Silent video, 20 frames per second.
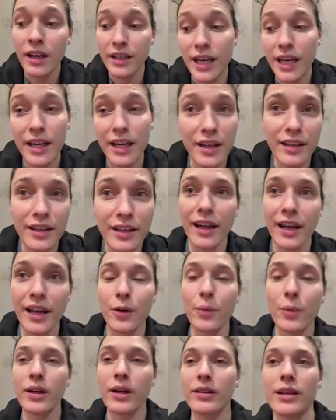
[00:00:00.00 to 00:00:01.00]
Yeah. I
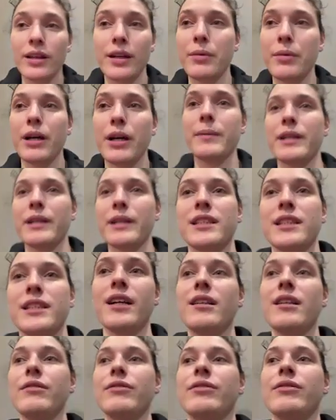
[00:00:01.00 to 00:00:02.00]
went there by
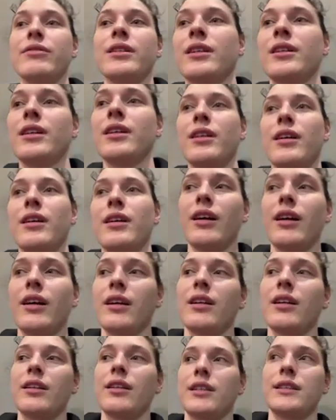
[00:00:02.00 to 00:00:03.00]
myself.
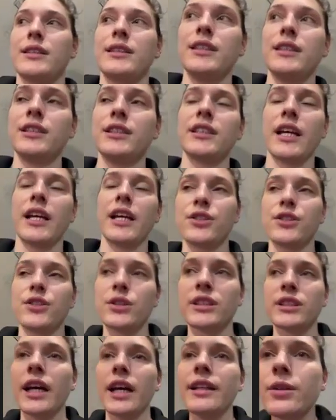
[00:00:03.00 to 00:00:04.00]
Since, as you
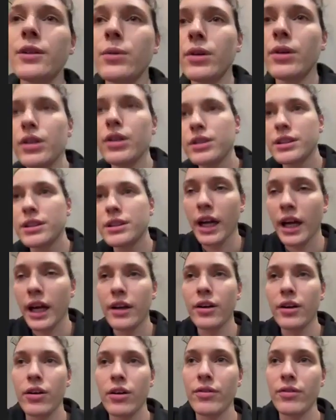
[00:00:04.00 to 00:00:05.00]
said, it was
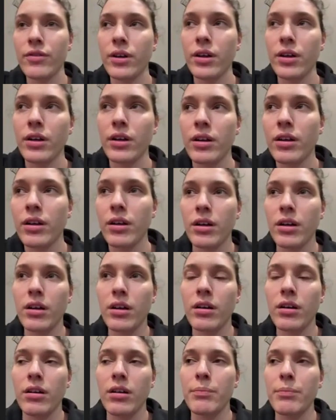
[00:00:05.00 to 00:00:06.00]
kind of
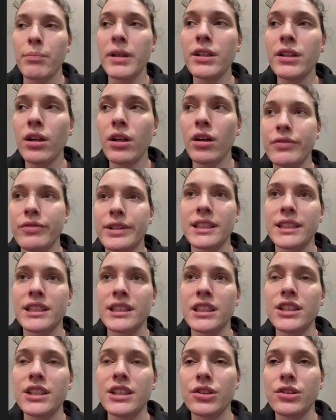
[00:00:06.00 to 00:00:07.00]
middle of the
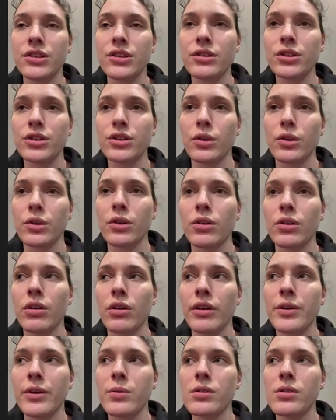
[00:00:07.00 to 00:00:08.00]
season, so
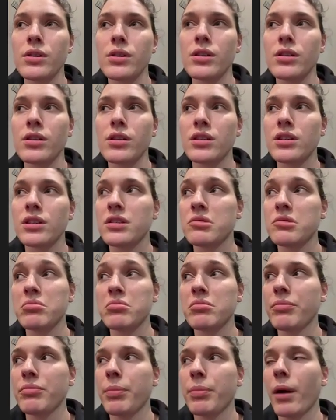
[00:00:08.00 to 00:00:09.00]
it was
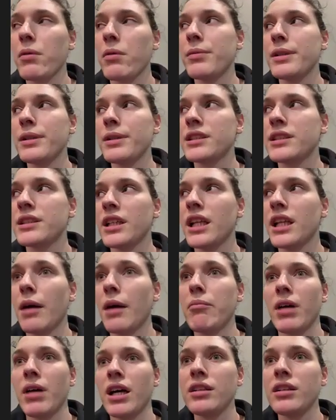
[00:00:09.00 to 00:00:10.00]
probably still a
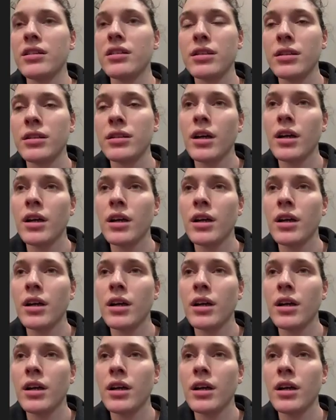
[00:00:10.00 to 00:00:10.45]
month